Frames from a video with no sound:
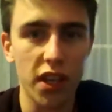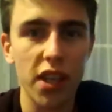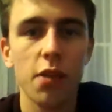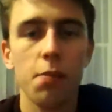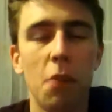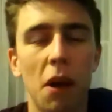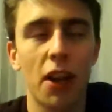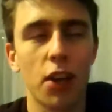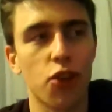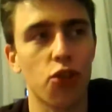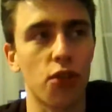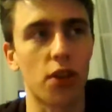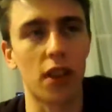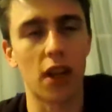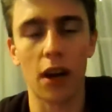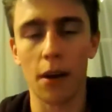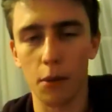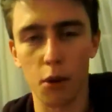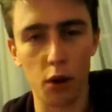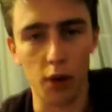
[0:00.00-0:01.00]
this battery
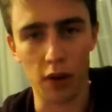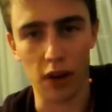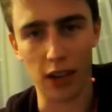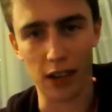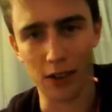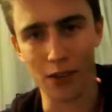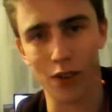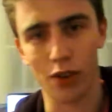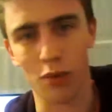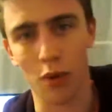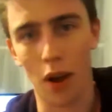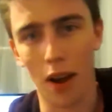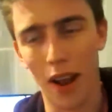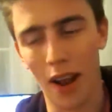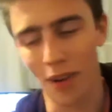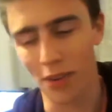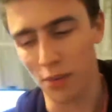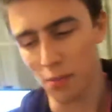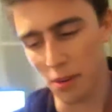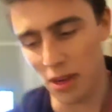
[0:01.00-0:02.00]
that I'm currently using right
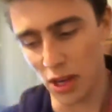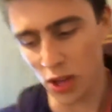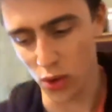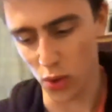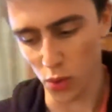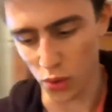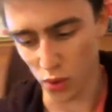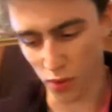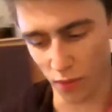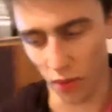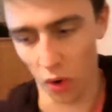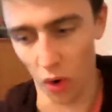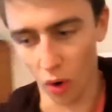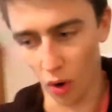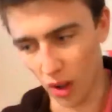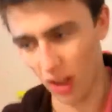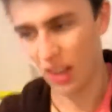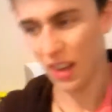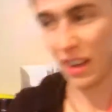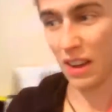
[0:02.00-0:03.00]
now has been used
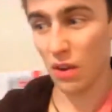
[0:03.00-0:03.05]
for,